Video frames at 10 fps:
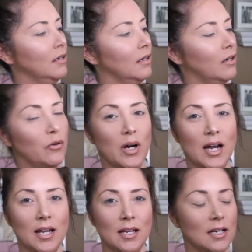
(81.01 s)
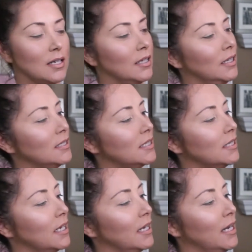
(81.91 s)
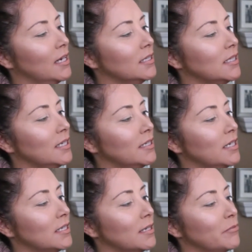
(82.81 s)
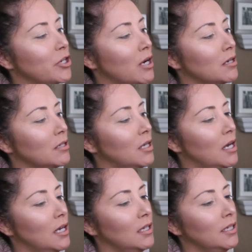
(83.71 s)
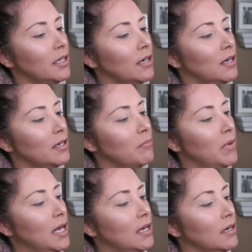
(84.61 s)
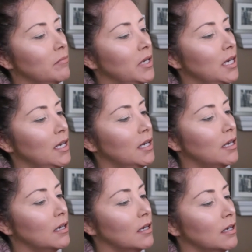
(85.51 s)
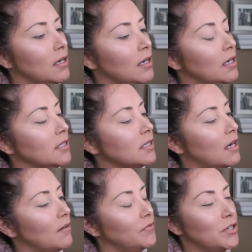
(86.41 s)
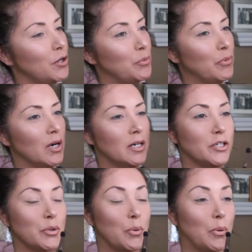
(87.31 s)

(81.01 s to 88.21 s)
All right, let's get us into some Chocoholic on a Makeup Geek soft dome brush.